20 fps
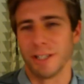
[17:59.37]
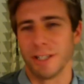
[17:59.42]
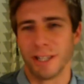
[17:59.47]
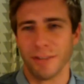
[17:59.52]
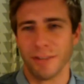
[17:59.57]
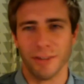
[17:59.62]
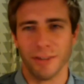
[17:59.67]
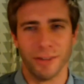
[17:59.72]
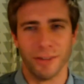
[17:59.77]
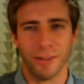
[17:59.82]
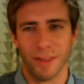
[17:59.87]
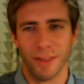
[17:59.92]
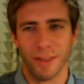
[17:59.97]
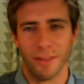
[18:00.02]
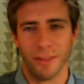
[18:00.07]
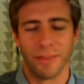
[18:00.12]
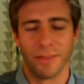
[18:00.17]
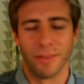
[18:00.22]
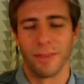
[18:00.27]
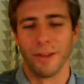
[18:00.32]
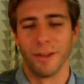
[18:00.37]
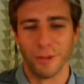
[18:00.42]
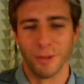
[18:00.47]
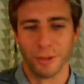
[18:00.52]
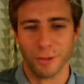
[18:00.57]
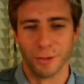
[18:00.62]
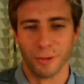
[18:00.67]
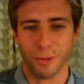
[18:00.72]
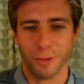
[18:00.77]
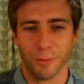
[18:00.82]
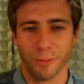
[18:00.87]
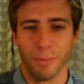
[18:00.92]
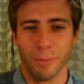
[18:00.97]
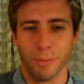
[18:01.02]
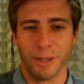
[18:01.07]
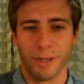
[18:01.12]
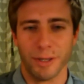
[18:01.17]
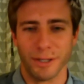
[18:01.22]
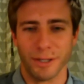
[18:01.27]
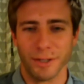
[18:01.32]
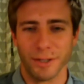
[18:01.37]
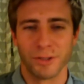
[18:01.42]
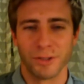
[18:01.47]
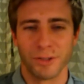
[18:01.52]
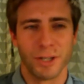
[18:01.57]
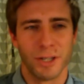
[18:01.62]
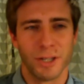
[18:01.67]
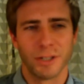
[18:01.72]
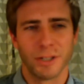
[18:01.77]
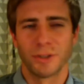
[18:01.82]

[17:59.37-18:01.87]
given that the Thunder bigs